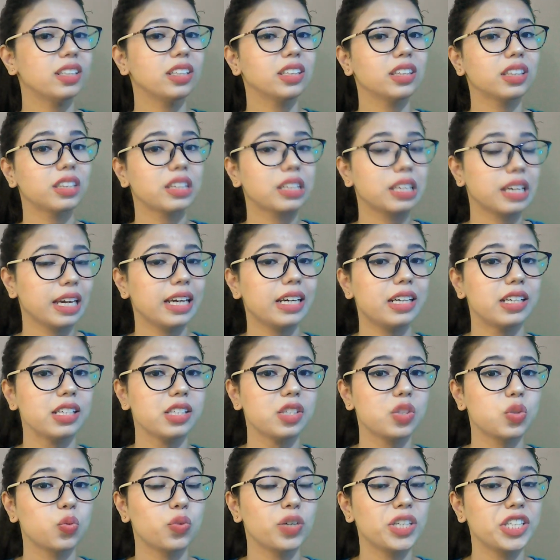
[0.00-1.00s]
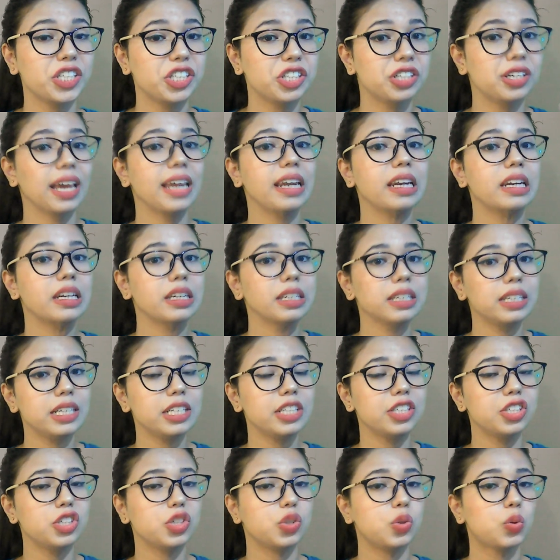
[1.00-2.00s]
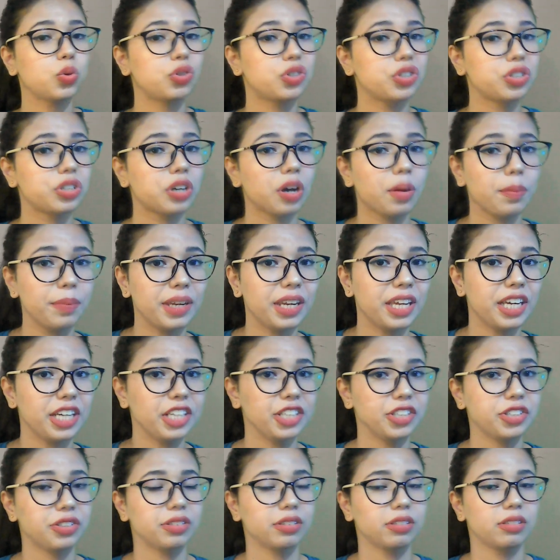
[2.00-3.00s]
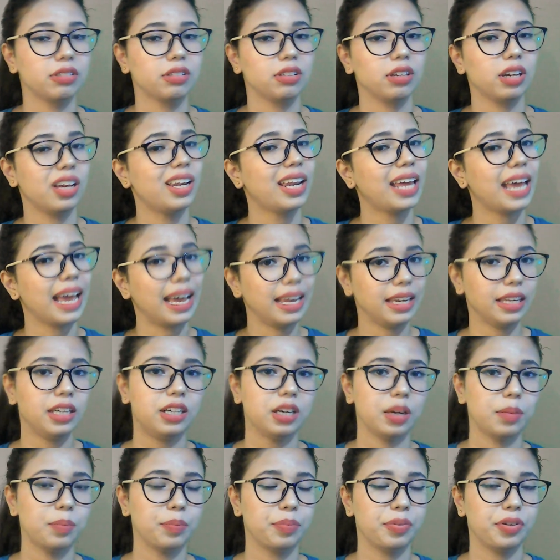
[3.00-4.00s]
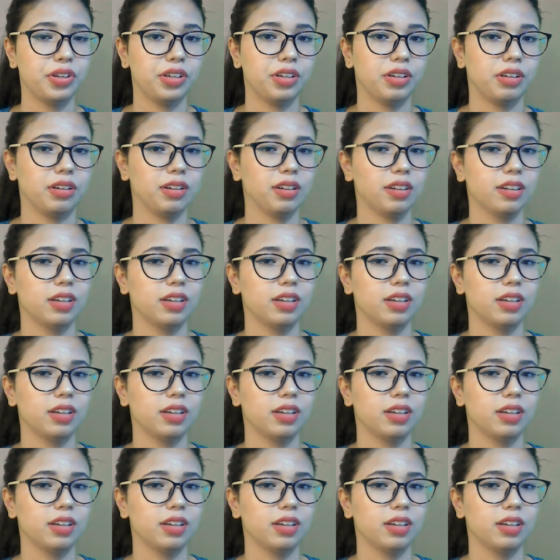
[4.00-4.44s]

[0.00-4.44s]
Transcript: the things which can lead to termination in any company?